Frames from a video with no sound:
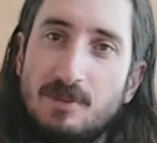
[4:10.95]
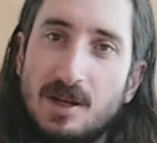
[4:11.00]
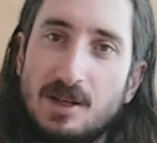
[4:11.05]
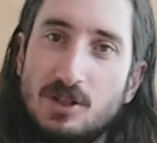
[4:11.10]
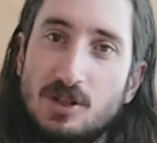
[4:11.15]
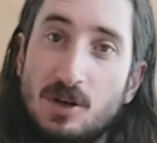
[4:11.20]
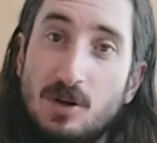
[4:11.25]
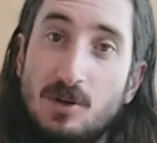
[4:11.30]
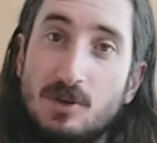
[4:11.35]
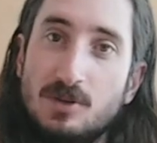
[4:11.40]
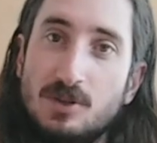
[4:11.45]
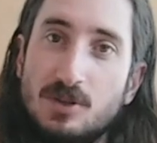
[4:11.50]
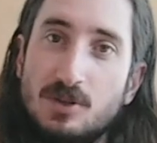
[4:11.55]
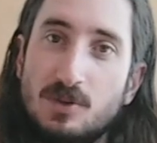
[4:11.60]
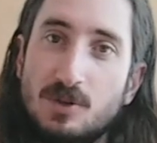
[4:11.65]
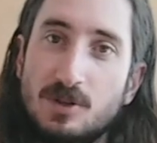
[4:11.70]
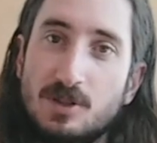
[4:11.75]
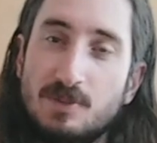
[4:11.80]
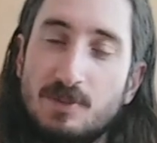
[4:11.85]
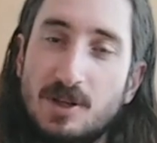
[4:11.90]
toes
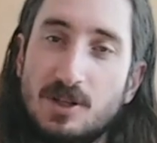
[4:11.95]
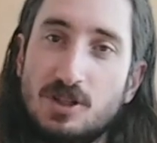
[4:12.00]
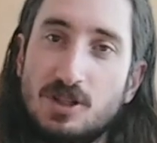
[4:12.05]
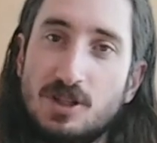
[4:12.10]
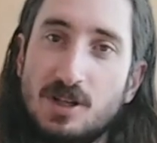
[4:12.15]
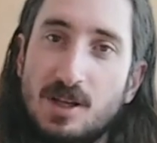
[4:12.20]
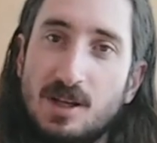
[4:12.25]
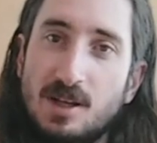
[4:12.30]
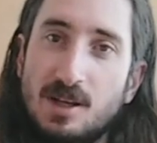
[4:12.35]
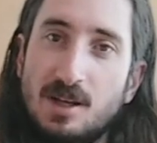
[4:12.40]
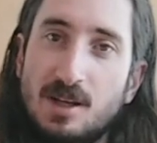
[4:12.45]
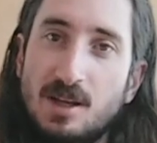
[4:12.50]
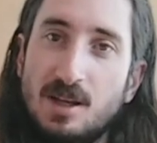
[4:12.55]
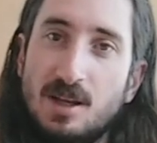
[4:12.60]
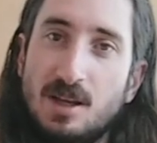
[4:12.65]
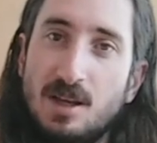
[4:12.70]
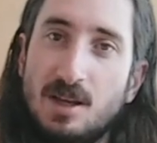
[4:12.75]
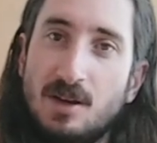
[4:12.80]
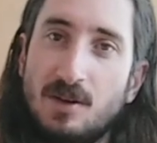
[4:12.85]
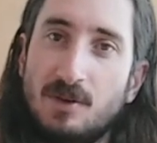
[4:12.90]
towards my shin,
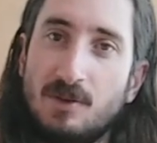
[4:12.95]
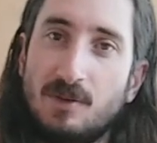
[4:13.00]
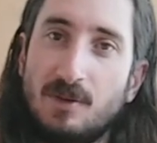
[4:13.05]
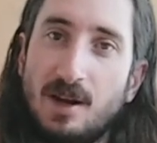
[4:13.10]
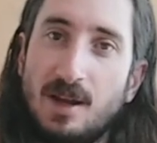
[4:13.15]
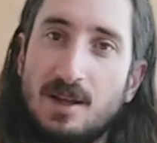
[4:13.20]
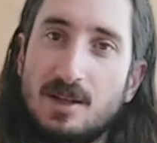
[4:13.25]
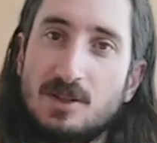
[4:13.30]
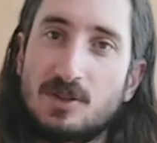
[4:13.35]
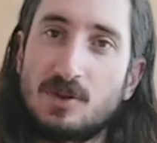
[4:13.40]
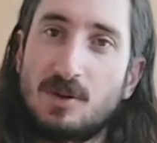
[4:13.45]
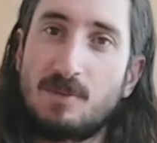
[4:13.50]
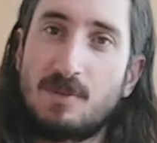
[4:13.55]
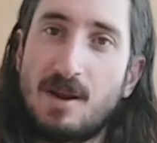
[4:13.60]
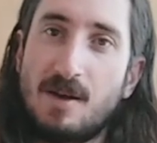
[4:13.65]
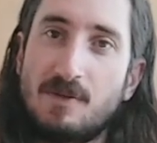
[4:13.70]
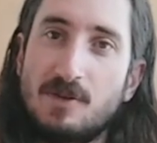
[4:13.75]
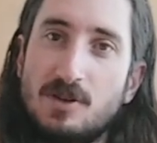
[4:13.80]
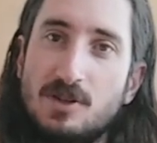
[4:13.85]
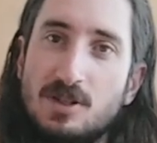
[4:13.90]
right? So I'm
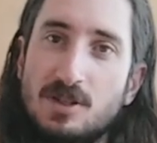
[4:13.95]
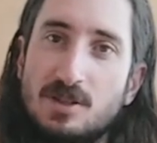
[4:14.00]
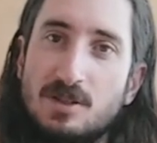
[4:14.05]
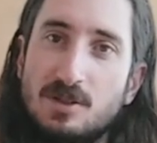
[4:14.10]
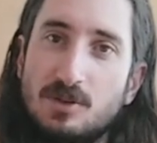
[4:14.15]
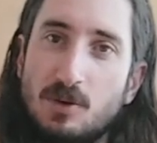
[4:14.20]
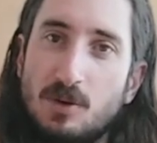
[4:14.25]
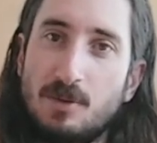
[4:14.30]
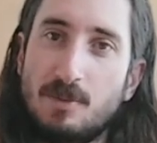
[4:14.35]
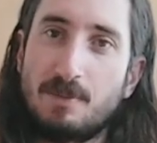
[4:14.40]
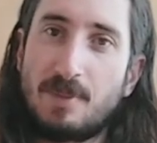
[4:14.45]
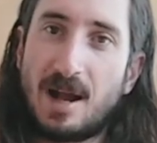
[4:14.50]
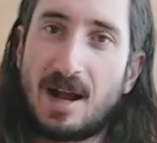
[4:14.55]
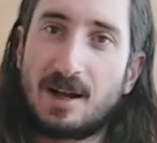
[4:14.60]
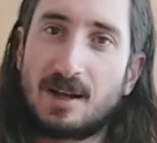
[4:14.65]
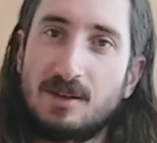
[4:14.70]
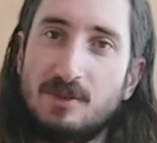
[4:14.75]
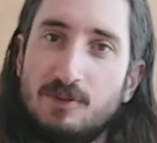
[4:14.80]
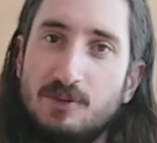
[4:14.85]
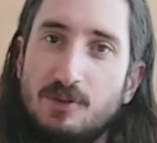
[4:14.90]
never just going back
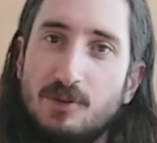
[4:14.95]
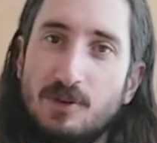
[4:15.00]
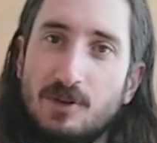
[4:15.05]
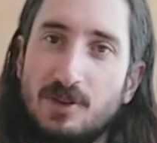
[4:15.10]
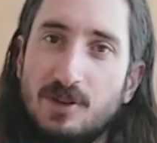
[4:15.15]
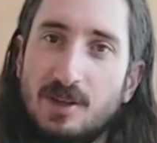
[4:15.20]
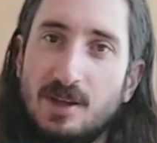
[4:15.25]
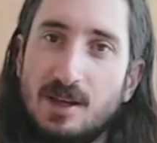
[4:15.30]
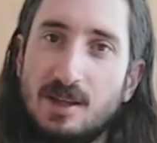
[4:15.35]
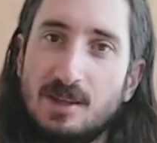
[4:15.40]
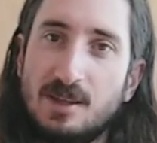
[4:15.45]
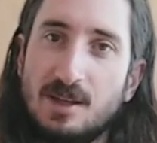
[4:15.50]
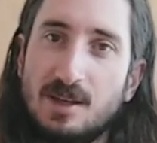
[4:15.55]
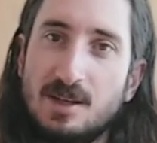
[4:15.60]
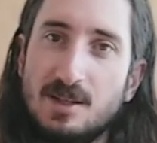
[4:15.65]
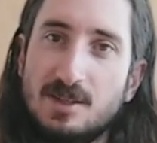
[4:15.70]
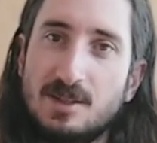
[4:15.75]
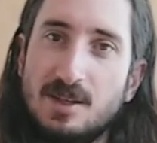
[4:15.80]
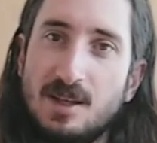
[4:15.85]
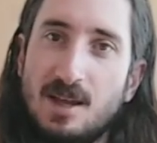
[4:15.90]
and forth like
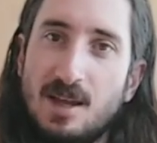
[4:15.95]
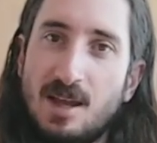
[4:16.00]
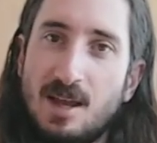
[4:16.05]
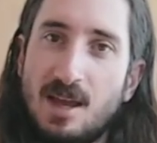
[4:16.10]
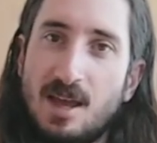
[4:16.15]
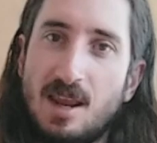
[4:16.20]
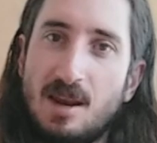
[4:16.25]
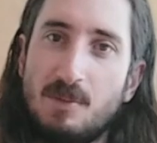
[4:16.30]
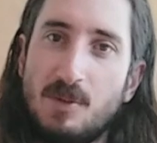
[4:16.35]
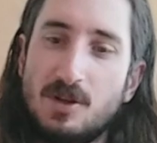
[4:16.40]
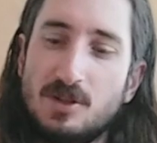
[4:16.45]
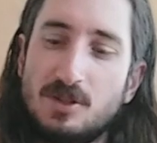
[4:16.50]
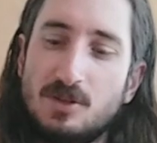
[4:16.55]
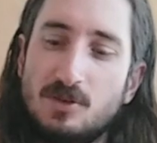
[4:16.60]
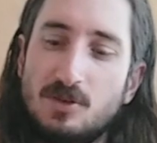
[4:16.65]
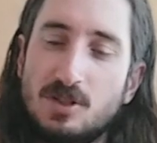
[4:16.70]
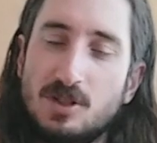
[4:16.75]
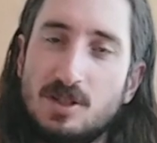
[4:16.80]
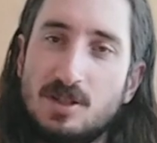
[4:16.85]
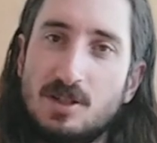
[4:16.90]
this, and I'm also
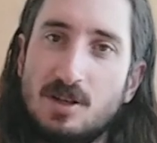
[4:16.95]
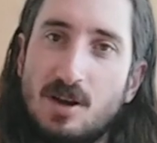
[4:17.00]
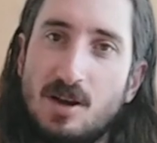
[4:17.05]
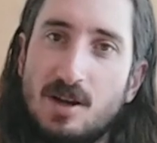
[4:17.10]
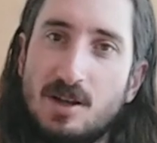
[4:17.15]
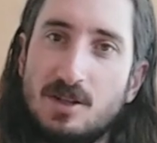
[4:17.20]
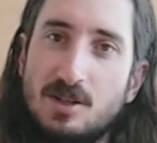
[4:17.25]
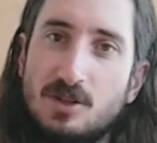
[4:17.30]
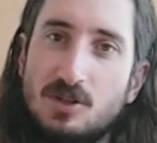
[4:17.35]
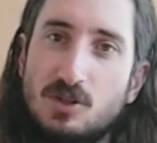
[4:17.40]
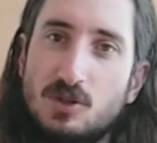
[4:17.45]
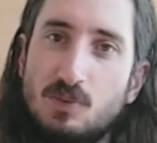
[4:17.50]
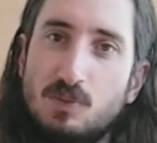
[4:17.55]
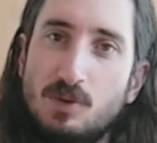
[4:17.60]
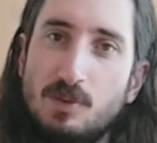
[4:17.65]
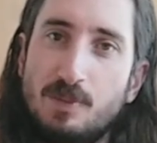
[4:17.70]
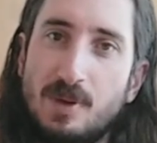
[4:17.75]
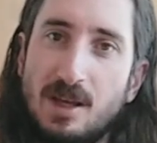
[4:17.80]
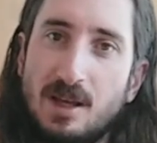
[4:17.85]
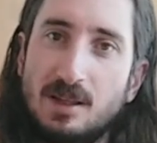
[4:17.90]
just not
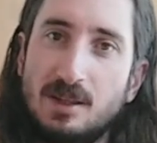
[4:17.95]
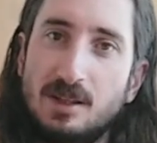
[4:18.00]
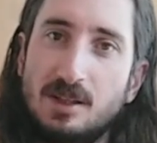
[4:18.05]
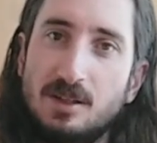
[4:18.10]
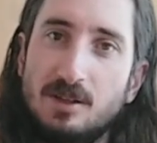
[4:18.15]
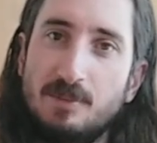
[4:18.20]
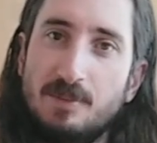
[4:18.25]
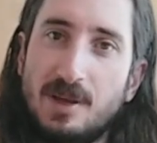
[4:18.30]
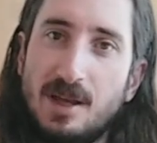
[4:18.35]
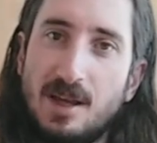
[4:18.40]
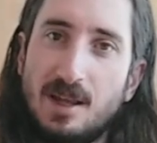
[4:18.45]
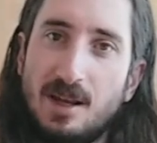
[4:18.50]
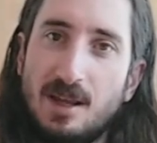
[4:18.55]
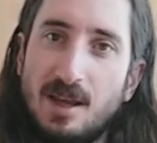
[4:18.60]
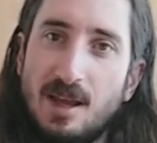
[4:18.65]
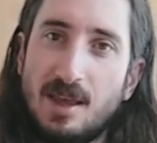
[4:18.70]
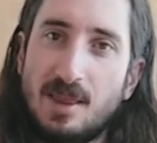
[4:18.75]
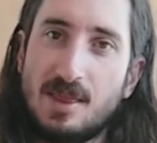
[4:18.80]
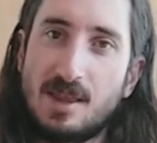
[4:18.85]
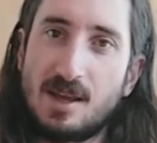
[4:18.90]
swooping a little bit
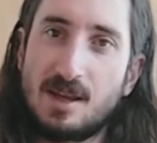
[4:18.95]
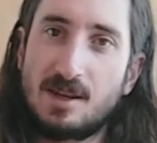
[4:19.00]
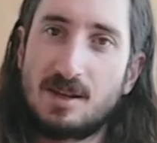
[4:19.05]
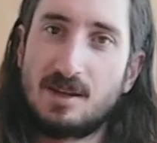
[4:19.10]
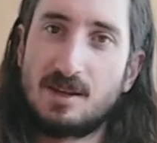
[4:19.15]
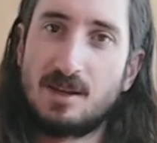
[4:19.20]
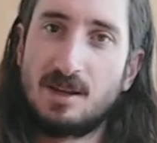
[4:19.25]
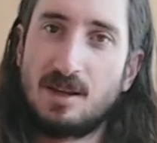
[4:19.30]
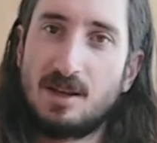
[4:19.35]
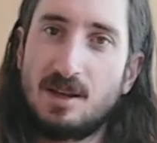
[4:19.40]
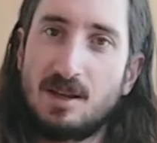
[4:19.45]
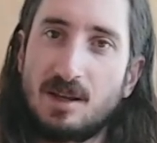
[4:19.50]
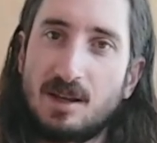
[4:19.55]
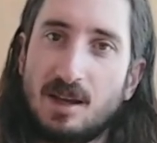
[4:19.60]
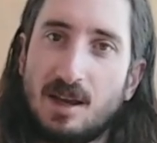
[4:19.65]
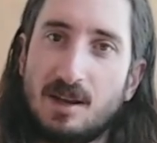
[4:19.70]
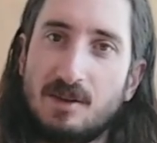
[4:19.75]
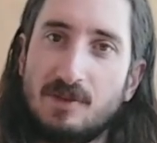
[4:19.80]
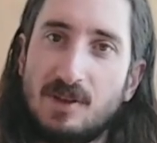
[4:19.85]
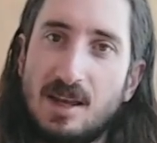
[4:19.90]
and then
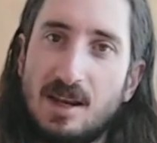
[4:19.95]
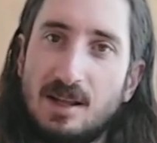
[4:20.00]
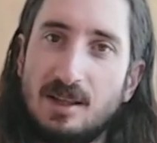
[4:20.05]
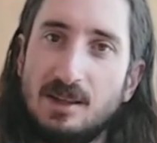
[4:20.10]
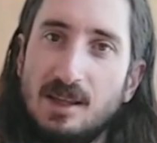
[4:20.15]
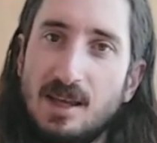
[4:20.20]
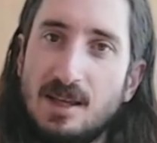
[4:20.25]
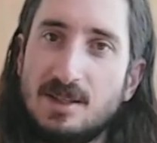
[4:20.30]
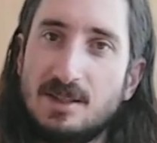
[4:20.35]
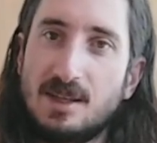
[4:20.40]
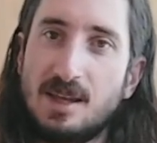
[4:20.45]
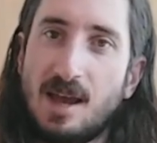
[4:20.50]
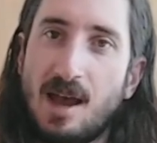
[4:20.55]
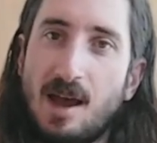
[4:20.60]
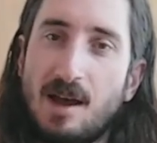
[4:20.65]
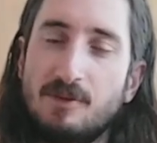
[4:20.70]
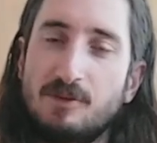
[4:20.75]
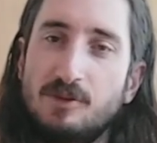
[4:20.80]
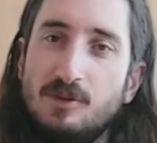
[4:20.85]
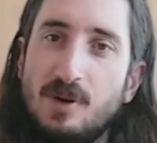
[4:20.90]
kind of getting lazy
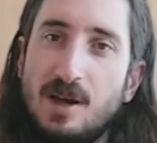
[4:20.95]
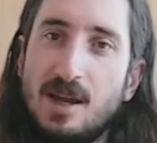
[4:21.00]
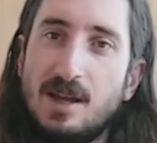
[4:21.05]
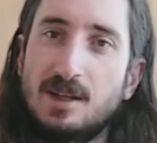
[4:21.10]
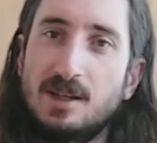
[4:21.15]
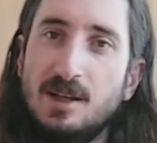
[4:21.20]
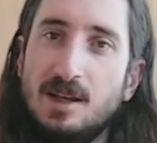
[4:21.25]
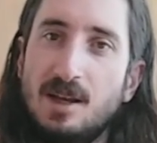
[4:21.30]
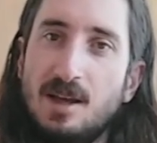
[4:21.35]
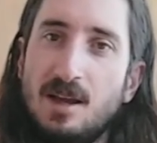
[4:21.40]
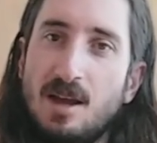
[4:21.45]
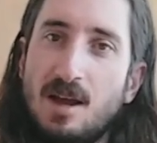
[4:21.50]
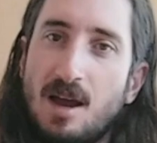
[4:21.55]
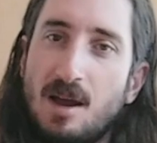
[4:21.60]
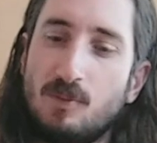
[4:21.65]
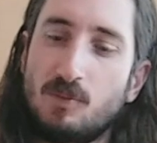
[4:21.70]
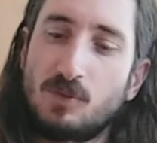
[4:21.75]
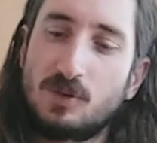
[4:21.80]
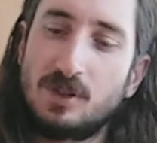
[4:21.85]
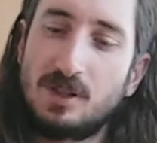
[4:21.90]
halfway.
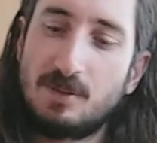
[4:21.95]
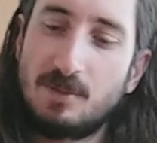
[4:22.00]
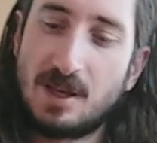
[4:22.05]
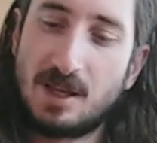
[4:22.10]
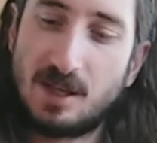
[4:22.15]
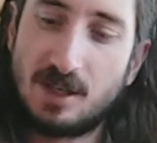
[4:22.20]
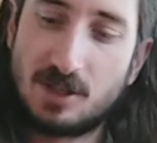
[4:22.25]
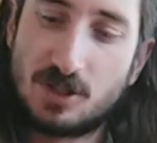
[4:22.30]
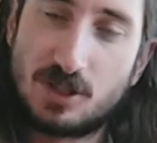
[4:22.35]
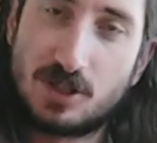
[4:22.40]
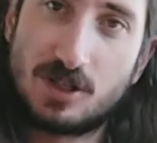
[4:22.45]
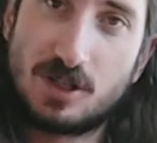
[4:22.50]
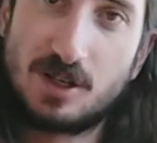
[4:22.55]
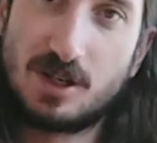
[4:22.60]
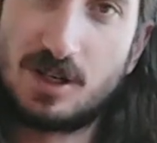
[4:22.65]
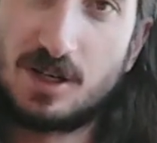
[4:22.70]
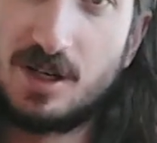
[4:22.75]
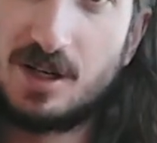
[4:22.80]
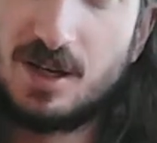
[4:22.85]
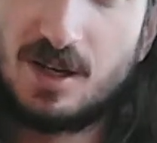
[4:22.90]
I'm really making
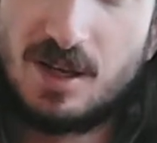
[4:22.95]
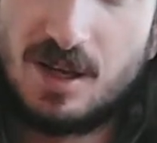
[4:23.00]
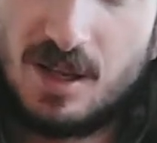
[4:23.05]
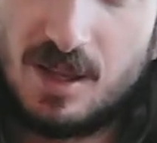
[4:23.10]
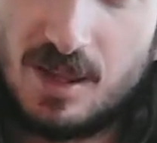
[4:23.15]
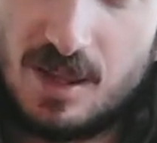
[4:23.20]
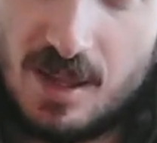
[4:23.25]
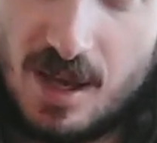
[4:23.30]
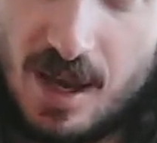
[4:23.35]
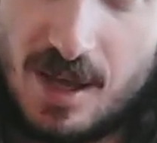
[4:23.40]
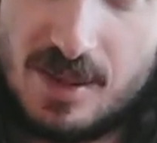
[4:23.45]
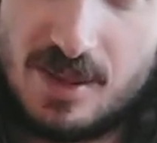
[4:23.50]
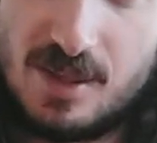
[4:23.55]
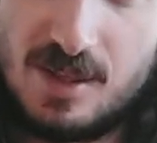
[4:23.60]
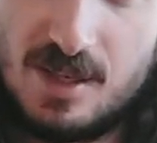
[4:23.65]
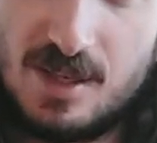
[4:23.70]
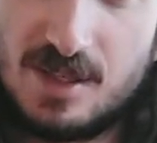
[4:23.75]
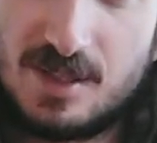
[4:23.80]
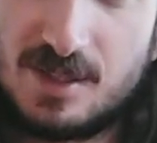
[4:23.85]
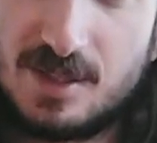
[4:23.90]
sure that
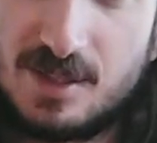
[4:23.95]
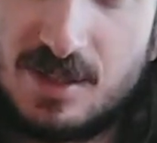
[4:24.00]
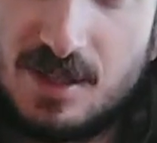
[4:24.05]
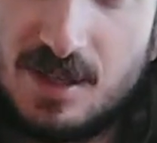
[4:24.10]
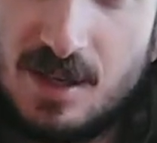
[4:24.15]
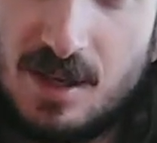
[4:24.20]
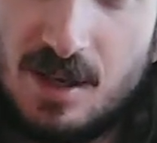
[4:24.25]
this